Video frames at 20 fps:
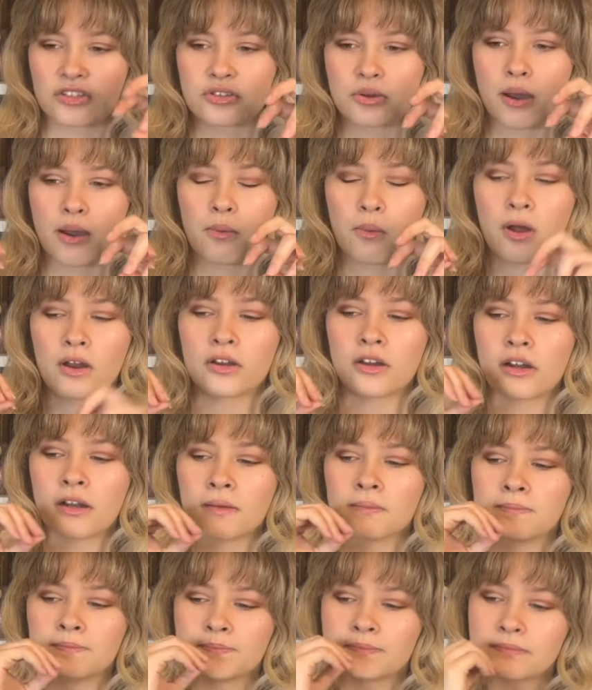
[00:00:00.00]
So I wonder
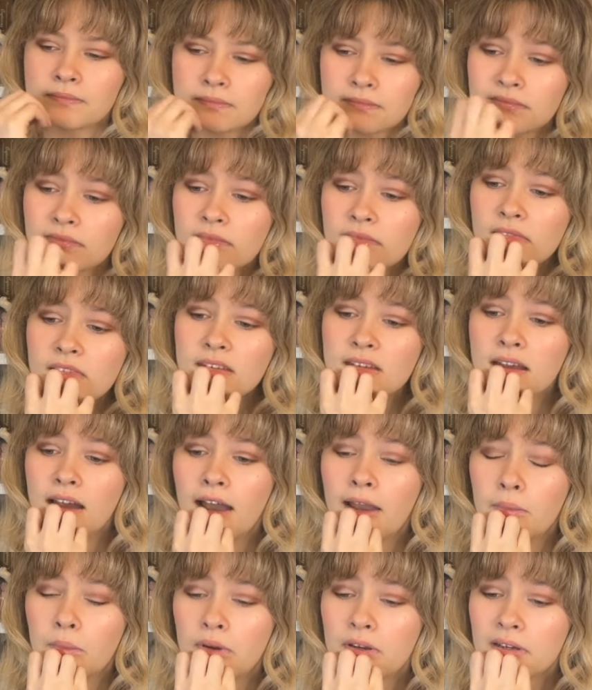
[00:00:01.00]

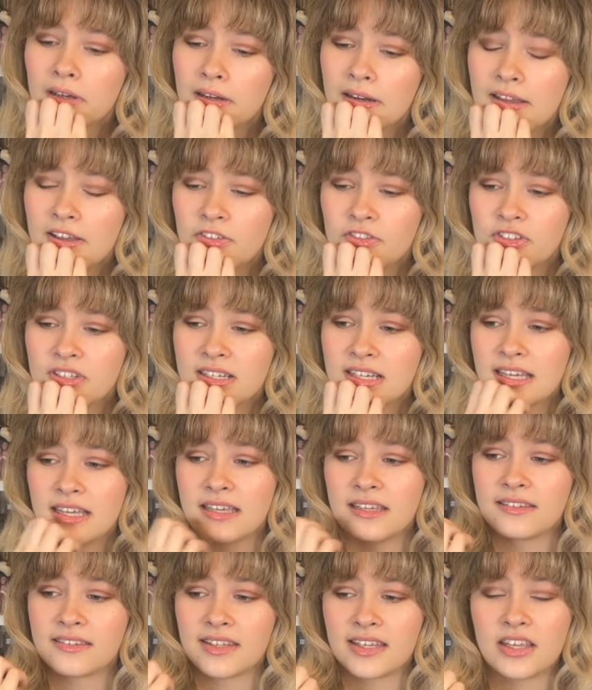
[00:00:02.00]
if she
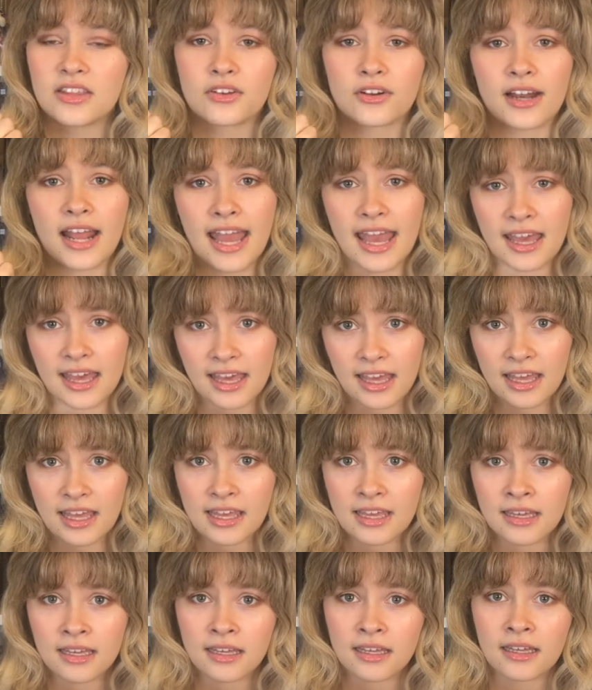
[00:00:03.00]
is either
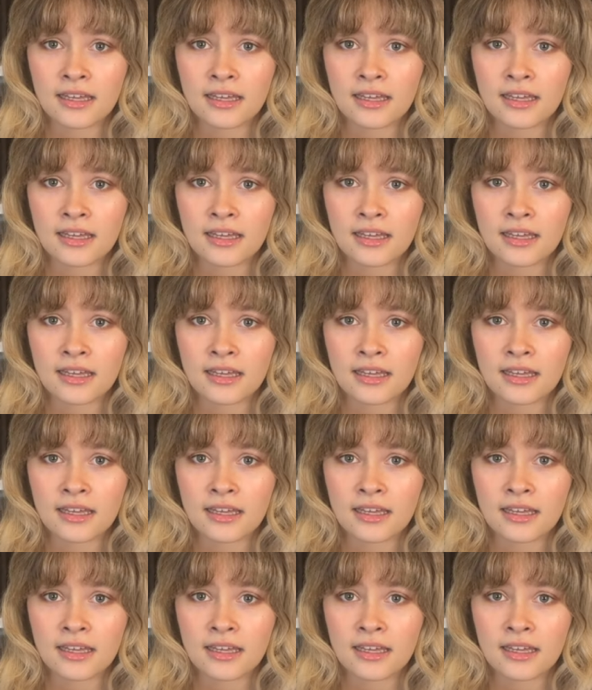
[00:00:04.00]
A,